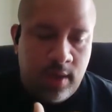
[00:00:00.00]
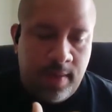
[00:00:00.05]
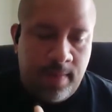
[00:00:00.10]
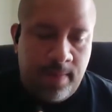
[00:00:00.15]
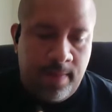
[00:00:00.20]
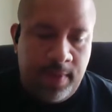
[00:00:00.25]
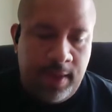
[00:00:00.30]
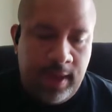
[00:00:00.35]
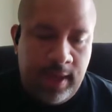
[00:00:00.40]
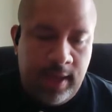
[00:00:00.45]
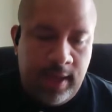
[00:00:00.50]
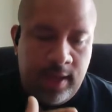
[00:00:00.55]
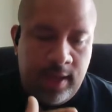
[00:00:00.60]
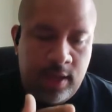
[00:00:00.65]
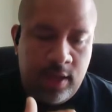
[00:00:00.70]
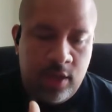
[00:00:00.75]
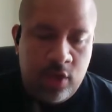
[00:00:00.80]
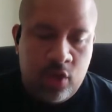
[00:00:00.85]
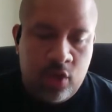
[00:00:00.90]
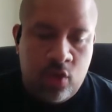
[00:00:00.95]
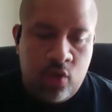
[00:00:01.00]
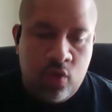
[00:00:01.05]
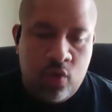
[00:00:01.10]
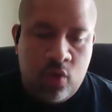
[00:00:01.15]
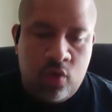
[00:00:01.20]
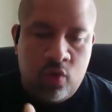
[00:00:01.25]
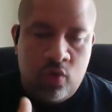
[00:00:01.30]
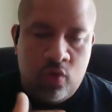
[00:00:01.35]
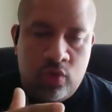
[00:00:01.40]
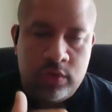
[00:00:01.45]
Bing,
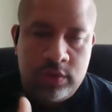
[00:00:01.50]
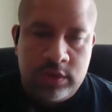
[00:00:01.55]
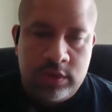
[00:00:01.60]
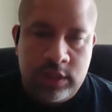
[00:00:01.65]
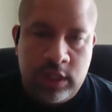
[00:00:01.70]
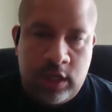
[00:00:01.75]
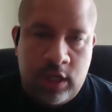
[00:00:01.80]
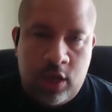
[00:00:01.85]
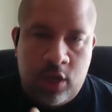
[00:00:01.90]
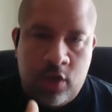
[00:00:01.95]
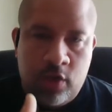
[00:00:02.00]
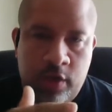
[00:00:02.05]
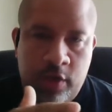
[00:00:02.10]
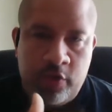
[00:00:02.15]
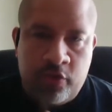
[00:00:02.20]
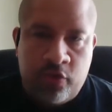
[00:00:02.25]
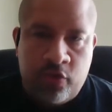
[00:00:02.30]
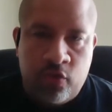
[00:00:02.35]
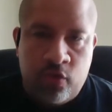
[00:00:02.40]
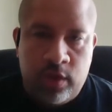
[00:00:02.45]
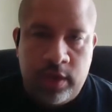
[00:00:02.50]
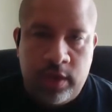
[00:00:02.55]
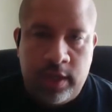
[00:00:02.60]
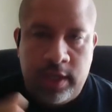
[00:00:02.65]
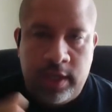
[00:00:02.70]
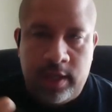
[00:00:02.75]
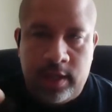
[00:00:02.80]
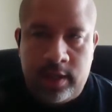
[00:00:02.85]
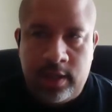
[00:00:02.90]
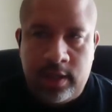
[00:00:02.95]
Google, Zillow, and
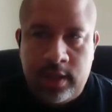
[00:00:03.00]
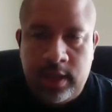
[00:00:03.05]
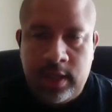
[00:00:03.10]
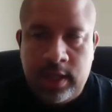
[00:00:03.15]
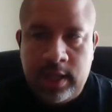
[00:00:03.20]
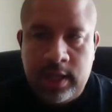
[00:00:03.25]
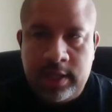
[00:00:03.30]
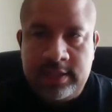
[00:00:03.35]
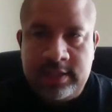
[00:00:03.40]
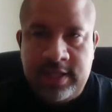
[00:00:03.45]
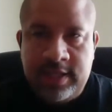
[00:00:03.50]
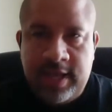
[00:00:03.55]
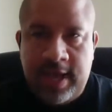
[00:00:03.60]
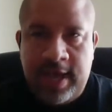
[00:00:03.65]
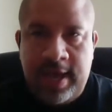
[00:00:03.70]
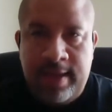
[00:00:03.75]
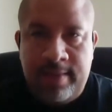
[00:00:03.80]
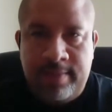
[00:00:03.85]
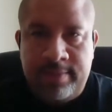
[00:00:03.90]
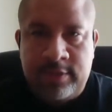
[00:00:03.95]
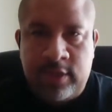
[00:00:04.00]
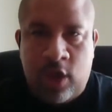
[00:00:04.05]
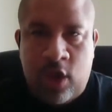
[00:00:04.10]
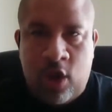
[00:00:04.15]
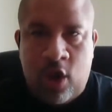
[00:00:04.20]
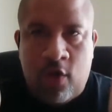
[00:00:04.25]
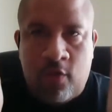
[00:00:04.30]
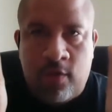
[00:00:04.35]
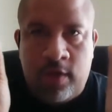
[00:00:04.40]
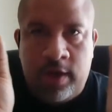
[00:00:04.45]
Trulia tabs
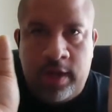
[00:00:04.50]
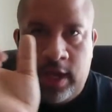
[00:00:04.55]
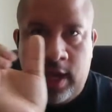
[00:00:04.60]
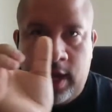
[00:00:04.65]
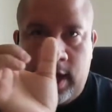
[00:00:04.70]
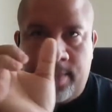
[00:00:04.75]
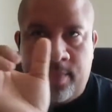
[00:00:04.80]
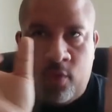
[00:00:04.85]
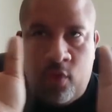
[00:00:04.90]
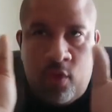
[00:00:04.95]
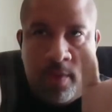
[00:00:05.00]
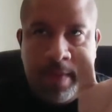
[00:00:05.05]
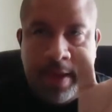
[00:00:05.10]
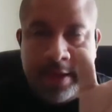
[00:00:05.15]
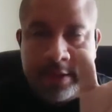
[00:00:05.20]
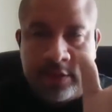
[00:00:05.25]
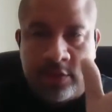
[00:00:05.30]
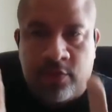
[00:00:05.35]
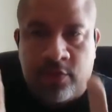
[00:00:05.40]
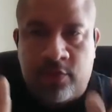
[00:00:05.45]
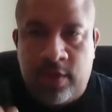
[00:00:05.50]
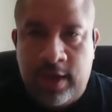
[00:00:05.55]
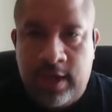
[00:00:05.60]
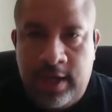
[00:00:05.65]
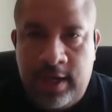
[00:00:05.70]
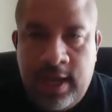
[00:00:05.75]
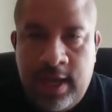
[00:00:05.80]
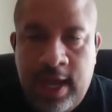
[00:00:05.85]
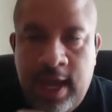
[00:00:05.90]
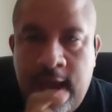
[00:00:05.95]
already up on my
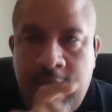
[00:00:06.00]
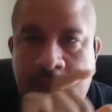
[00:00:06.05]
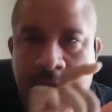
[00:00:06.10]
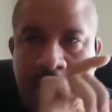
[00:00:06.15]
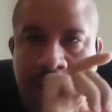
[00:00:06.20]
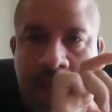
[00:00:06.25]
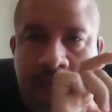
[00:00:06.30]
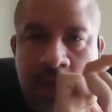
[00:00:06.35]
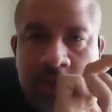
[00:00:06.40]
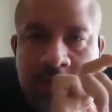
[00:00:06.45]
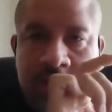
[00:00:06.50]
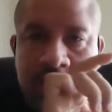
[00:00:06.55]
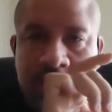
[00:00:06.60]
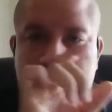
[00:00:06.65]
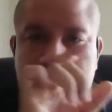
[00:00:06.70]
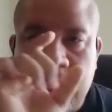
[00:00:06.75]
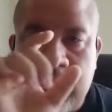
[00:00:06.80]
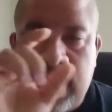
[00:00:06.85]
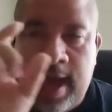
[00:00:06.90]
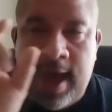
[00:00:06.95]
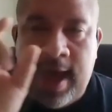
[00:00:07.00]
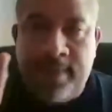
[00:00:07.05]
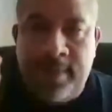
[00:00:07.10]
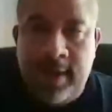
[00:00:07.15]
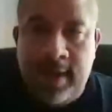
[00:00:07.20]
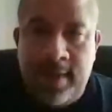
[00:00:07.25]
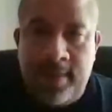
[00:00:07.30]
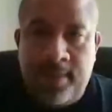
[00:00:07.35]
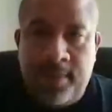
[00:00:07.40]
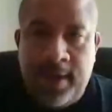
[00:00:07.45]
screen, and I'll just
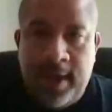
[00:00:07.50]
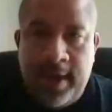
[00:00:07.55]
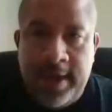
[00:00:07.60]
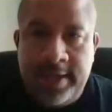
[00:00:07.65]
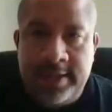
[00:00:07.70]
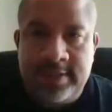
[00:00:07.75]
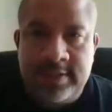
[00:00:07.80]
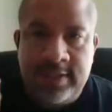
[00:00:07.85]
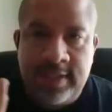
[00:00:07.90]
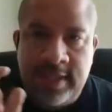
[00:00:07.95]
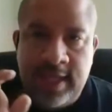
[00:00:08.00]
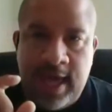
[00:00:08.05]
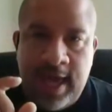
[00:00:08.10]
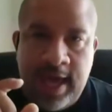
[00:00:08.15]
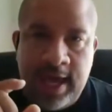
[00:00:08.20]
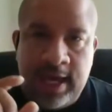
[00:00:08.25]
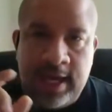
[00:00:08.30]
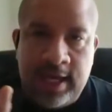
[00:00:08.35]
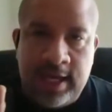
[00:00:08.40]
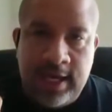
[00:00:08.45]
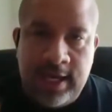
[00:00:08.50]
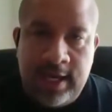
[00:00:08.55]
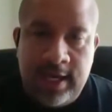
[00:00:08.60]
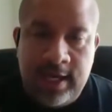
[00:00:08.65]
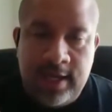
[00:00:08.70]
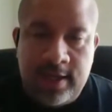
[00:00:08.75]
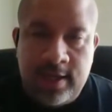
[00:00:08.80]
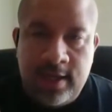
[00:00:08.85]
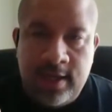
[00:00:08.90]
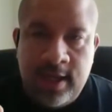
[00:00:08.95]
copy and paste that
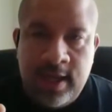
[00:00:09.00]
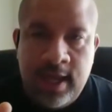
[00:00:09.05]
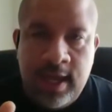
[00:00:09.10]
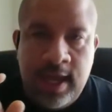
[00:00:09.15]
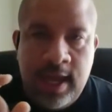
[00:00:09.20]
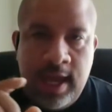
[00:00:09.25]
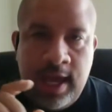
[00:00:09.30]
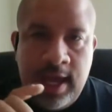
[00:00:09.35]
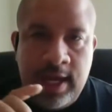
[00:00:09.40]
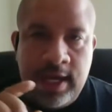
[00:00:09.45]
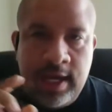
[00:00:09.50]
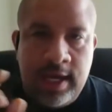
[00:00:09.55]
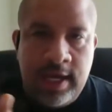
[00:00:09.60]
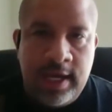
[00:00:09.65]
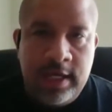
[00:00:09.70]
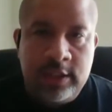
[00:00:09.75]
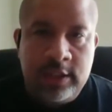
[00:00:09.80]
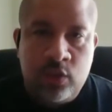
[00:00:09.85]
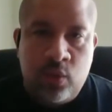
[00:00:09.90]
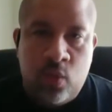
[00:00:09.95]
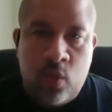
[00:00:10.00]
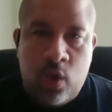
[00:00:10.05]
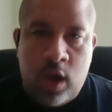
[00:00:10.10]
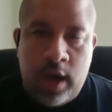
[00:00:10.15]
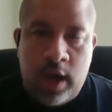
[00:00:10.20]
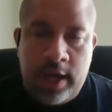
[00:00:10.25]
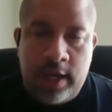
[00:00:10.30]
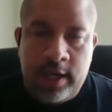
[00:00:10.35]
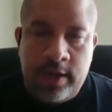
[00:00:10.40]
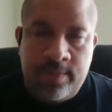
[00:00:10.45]
link in each
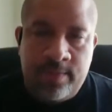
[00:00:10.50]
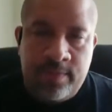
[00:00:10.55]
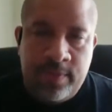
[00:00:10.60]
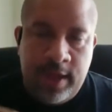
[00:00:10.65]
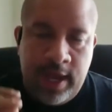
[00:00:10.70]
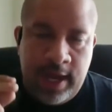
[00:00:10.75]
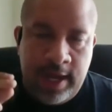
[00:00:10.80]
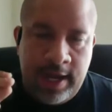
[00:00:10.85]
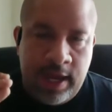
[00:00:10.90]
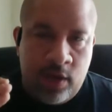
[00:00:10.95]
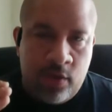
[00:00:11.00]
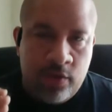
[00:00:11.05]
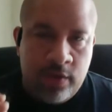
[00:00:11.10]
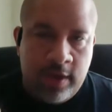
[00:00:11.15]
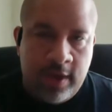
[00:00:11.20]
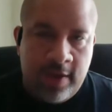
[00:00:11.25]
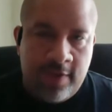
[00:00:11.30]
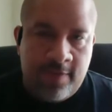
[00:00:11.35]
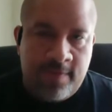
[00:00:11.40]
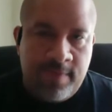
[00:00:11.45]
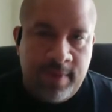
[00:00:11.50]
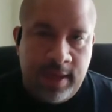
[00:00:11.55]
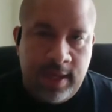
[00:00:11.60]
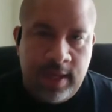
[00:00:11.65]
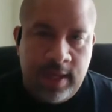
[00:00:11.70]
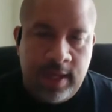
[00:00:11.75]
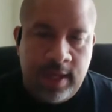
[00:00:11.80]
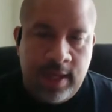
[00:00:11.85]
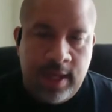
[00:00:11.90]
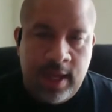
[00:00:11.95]
one, and that'll give
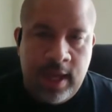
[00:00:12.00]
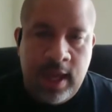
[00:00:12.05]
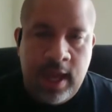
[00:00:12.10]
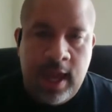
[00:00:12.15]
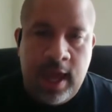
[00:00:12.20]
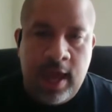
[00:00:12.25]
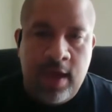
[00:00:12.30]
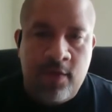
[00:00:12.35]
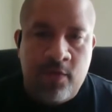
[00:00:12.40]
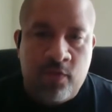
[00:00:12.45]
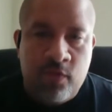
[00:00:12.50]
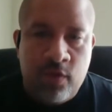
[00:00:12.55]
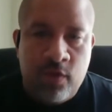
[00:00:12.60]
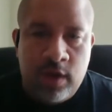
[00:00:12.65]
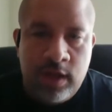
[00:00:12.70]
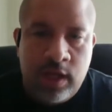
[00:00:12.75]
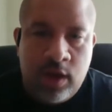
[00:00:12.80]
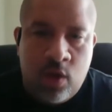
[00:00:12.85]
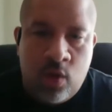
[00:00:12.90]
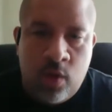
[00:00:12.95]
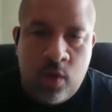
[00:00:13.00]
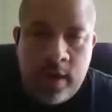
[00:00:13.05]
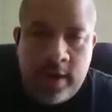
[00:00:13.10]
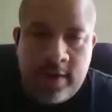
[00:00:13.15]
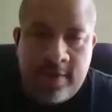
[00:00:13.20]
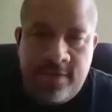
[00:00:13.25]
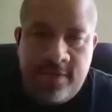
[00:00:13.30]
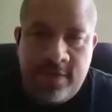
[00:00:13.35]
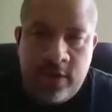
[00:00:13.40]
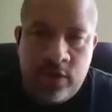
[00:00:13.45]
me a really quick
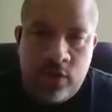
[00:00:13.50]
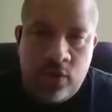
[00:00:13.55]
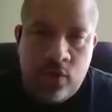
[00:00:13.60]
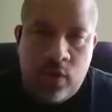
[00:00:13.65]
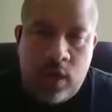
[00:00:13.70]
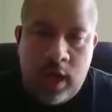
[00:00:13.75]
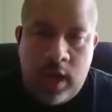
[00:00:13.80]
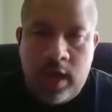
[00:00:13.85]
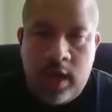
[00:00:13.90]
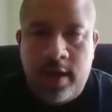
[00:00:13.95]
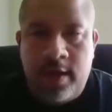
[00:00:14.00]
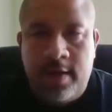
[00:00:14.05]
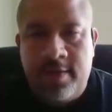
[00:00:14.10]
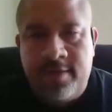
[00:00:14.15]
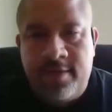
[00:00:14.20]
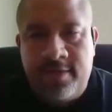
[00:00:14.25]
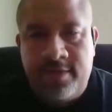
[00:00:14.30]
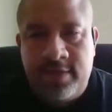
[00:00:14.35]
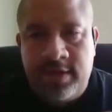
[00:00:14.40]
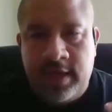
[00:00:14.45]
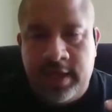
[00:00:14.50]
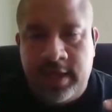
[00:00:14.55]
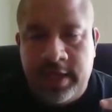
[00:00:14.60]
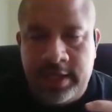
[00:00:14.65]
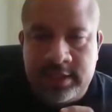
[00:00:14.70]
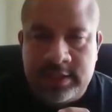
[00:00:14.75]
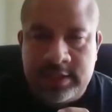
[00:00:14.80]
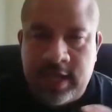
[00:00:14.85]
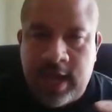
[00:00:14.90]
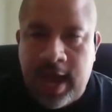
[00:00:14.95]
view of the
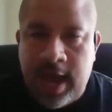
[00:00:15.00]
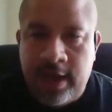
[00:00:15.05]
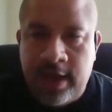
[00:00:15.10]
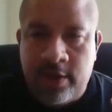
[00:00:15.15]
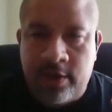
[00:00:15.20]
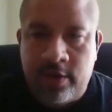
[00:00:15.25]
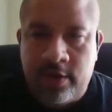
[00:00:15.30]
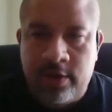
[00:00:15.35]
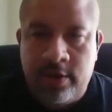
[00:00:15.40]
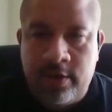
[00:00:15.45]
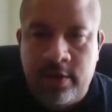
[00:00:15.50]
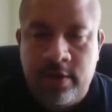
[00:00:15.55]
entire